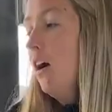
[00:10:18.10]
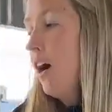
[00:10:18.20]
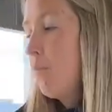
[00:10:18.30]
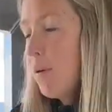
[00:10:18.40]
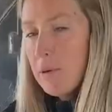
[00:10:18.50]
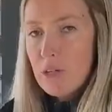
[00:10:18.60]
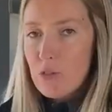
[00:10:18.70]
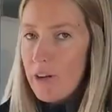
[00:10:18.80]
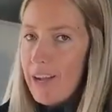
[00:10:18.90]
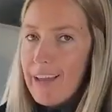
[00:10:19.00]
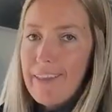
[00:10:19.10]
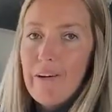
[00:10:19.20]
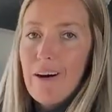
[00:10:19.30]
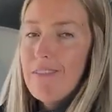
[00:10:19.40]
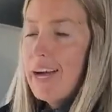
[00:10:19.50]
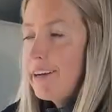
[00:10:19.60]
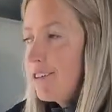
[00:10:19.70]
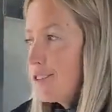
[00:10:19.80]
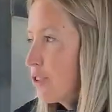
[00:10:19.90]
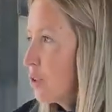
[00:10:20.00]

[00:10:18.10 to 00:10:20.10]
Um, up at a trailhead, they don't have hydrants or